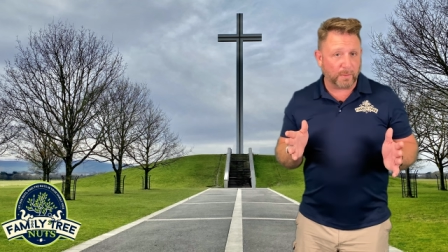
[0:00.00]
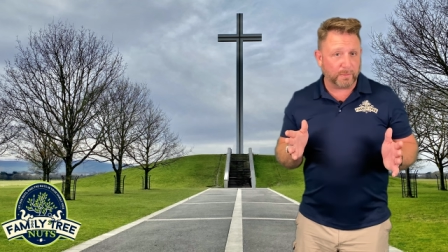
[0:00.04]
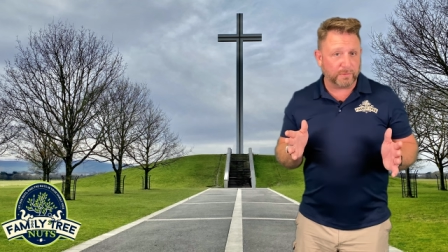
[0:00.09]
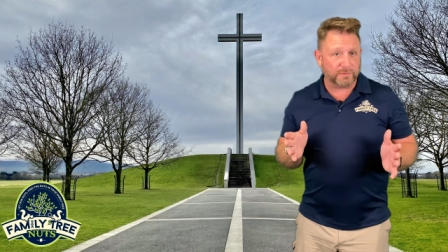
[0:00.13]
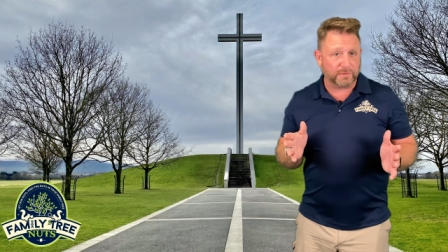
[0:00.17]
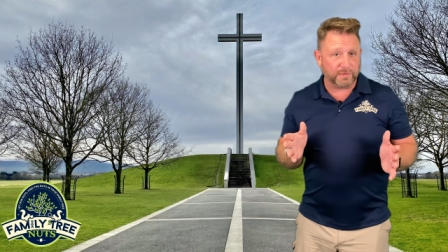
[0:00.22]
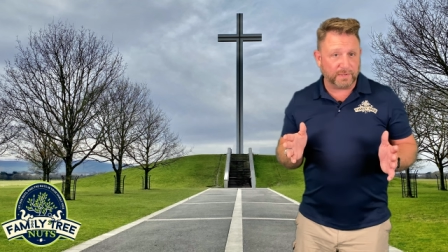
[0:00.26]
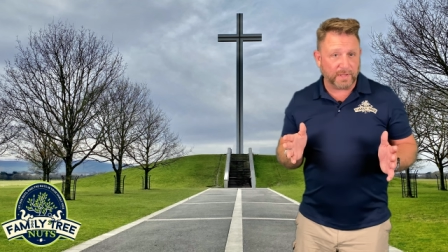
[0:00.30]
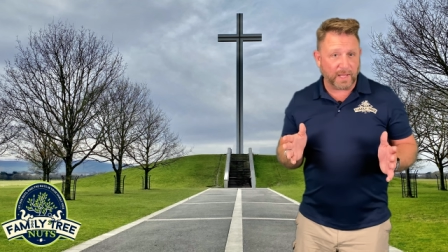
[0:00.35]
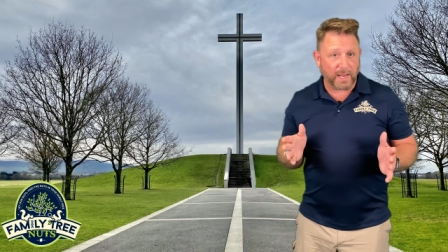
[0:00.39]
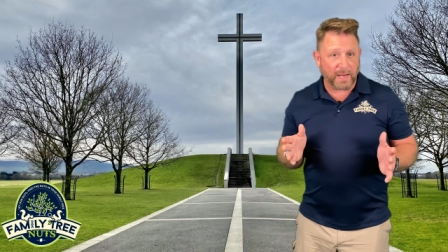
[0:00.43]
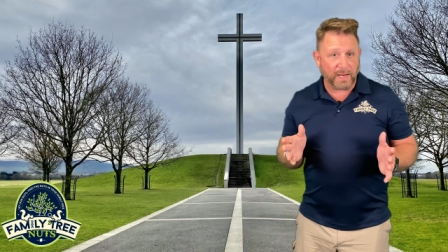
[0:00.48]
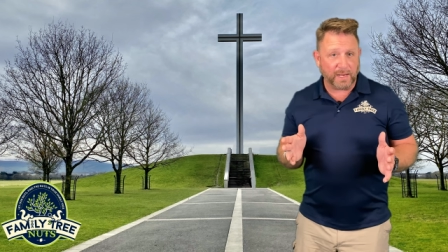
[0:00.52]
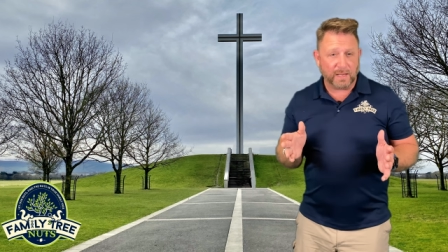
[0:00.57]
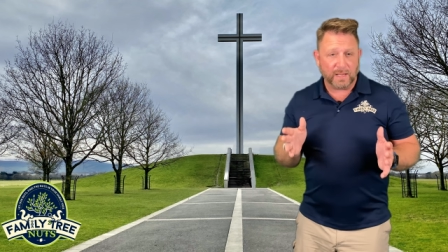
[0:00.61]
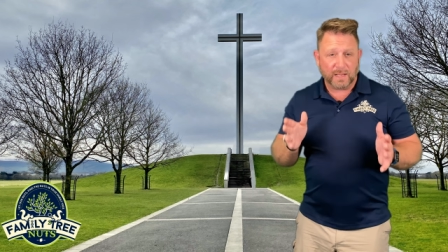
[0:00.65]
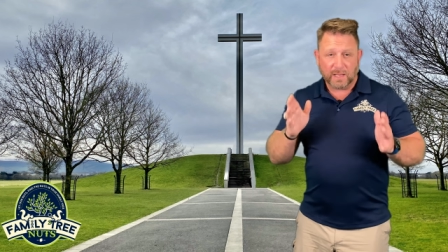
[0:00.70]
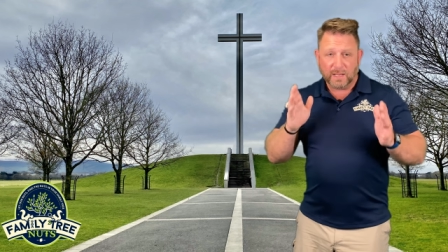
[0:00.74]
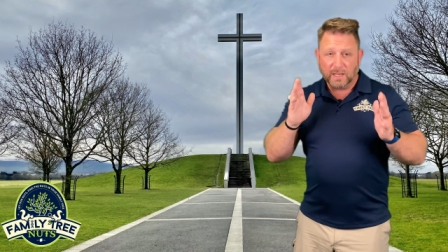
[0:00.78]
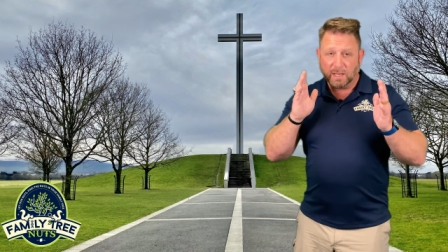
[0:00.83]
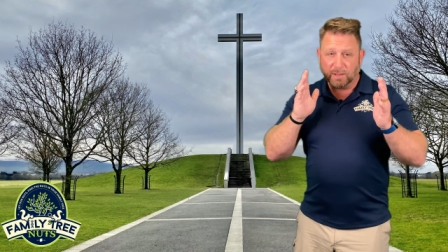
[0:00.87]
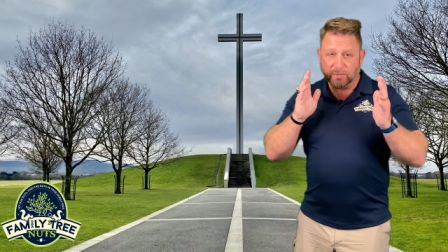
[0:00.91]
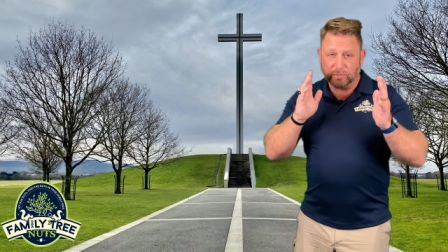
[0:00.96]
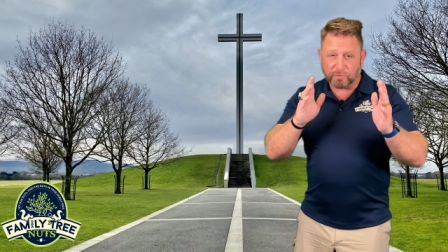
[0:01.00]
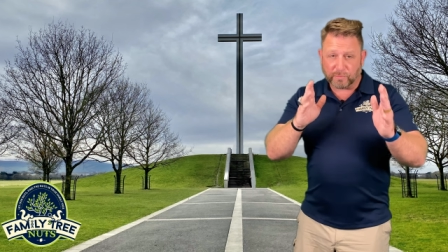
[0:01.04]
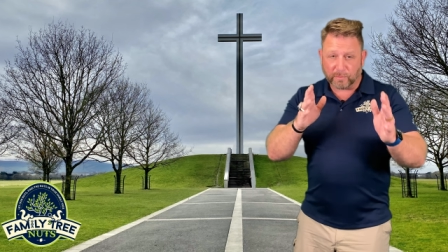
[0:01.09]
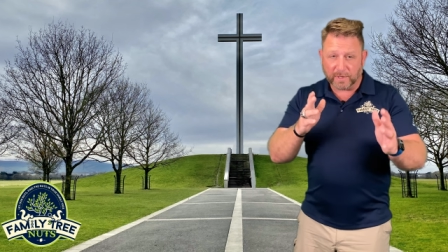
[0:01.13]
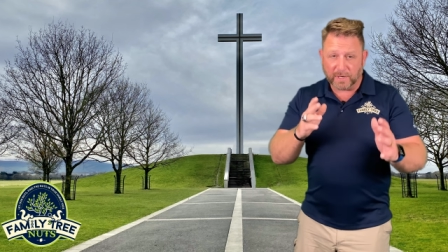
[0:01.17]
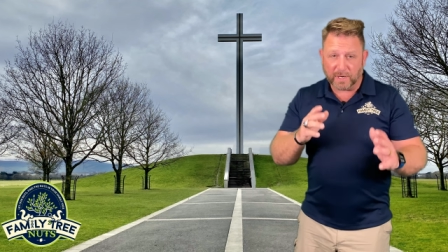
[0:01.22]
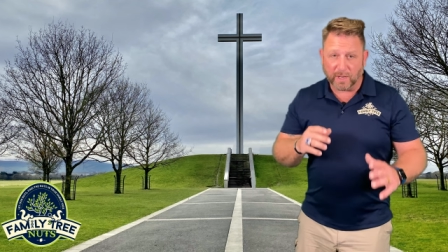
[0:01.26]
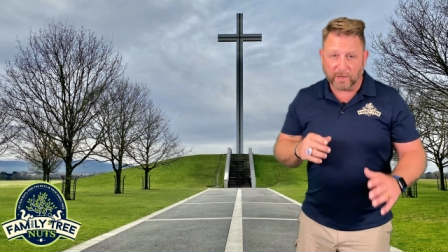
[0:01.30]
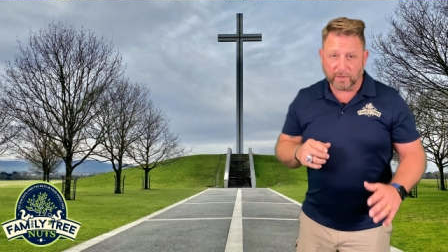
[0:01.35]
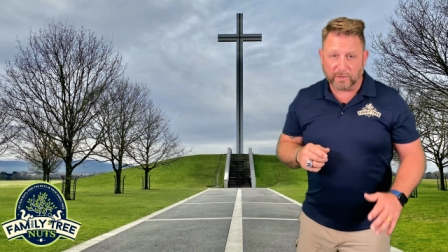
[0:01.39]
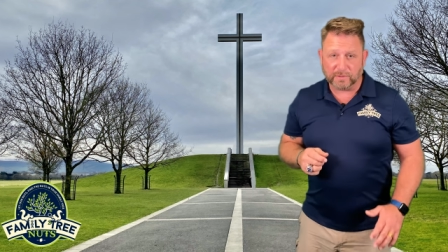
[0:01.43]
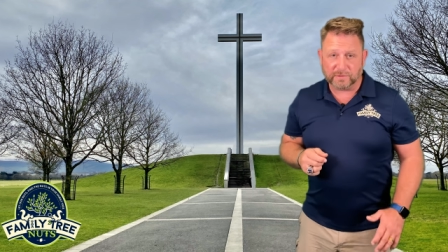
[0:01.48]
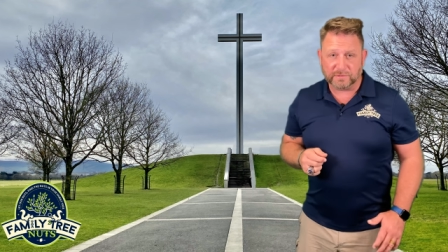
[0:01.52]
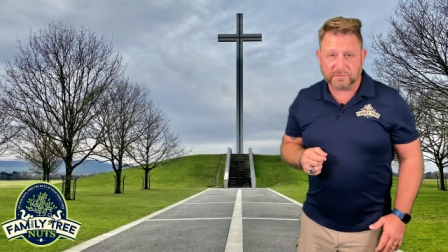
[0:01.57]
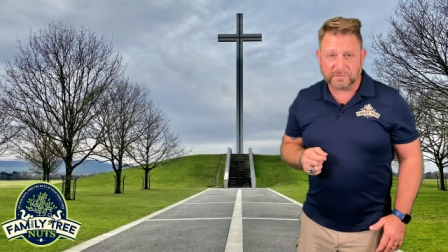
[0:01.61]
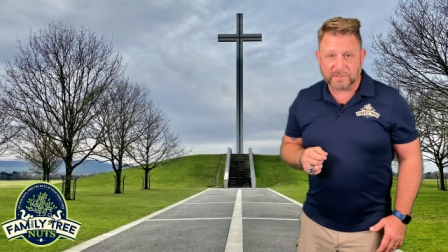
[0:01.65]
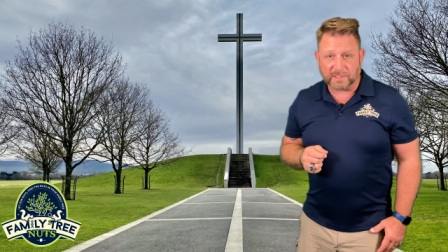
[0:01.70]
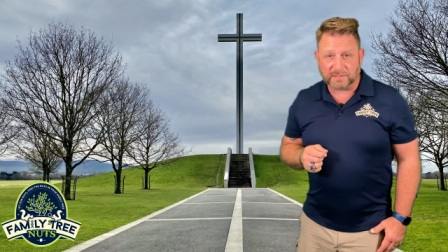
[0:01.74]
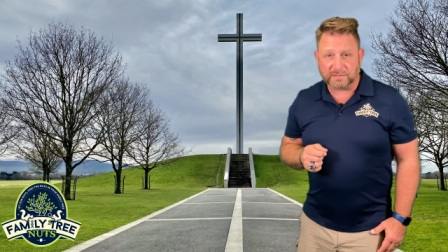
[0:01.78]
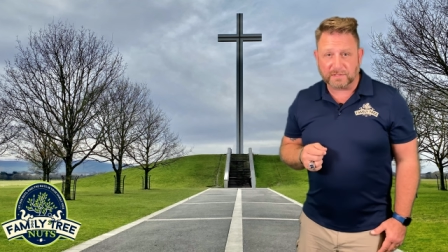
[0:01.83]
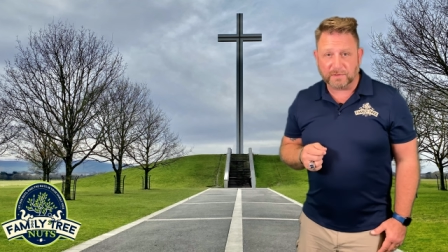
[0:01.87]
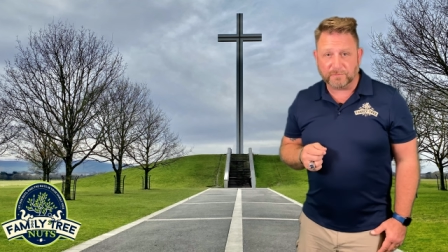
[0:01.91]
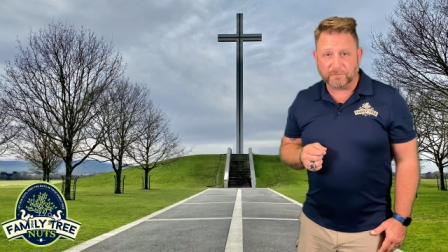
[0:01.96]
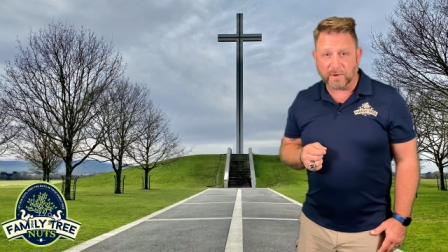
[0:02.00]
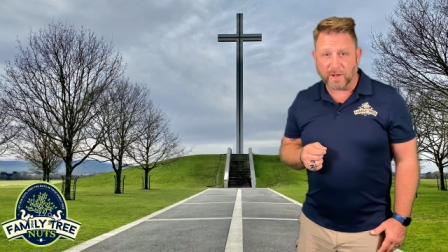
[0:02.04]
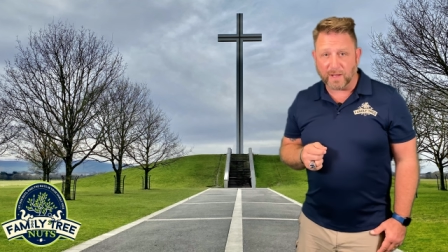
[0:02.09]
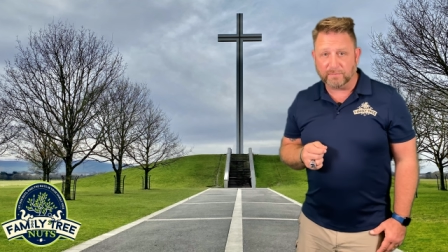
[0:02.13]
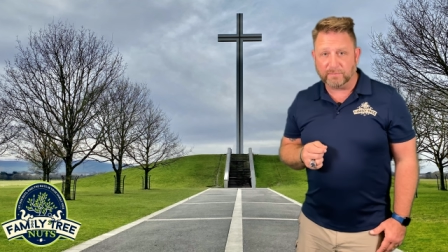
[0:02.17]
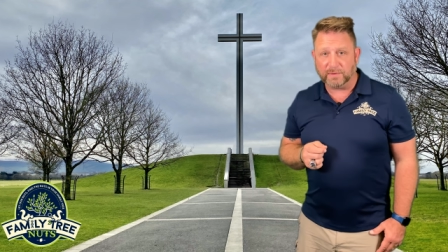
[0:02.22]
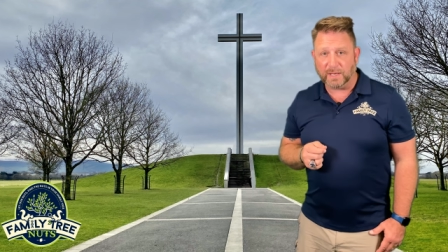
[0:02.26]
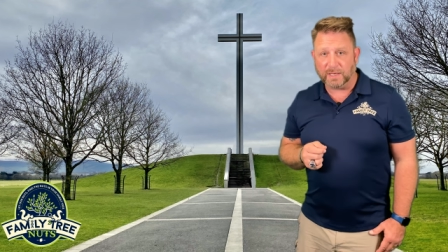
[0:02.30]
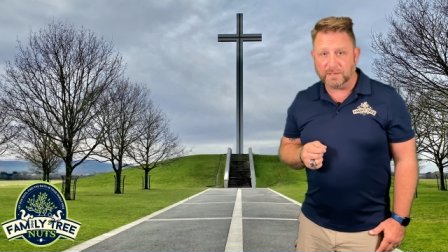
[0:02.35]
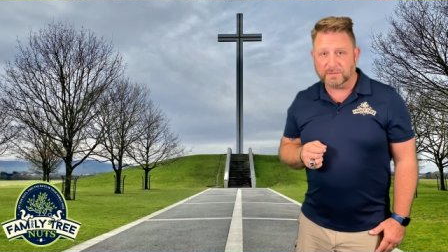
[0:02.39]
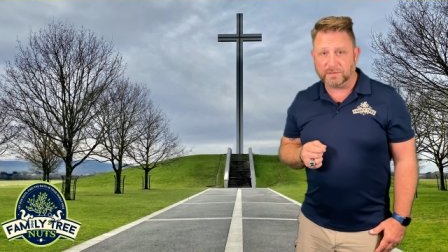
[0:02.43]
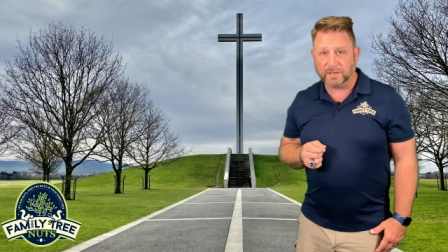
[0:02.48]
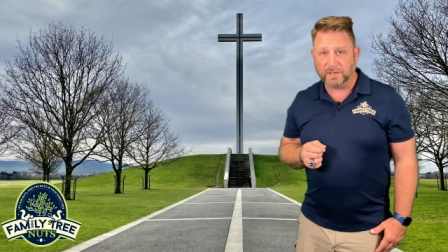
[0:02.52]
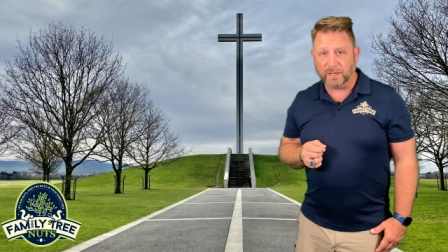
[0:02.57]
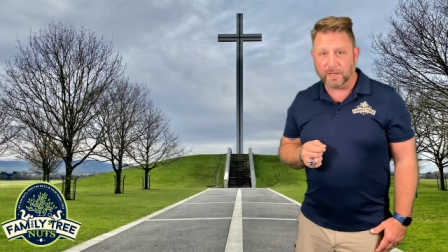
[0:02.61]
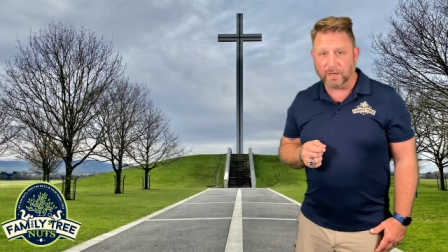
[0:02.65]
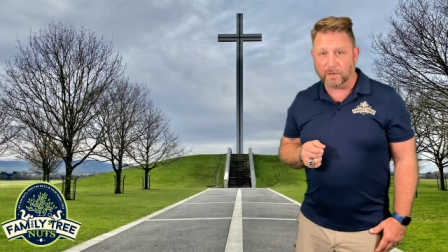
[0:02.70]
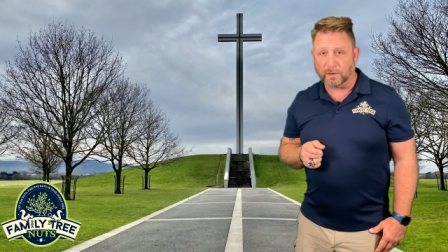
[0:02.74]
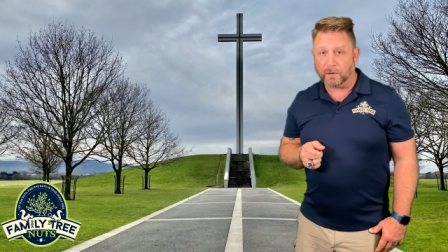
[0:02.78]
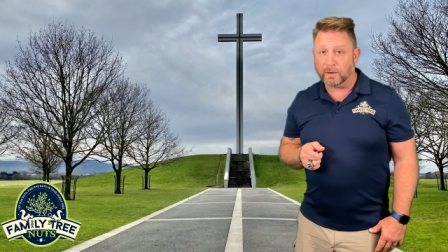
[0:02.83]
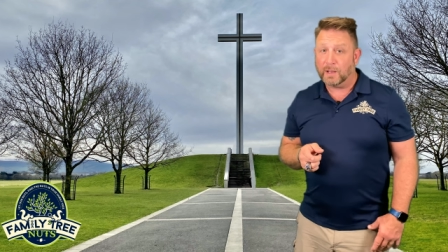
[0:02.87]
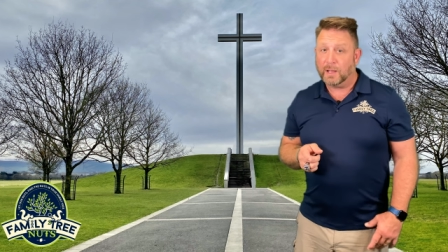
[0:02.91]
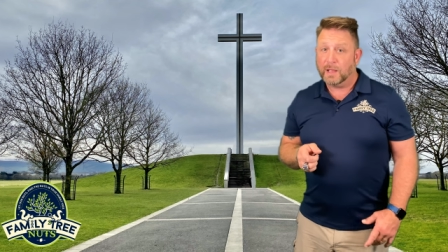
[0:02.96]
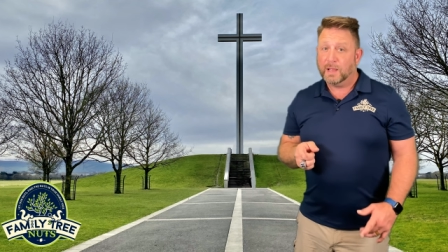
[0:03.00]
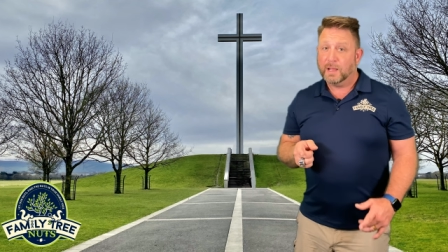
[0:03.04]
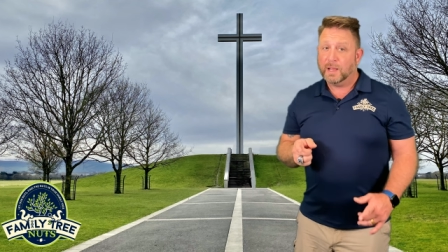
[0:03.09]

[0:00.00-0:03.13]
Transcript: hours a day and 365 days a year,